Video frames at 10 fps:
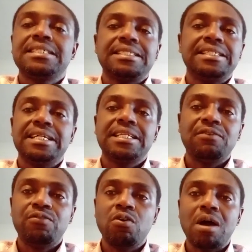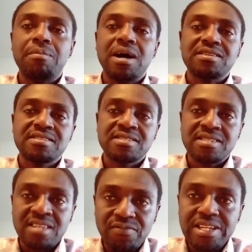then for about
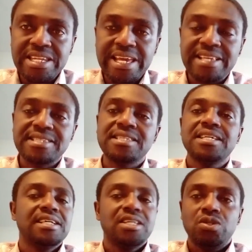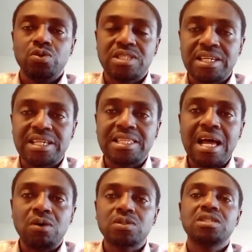7 days, you take it
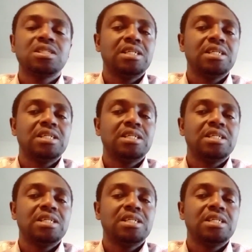out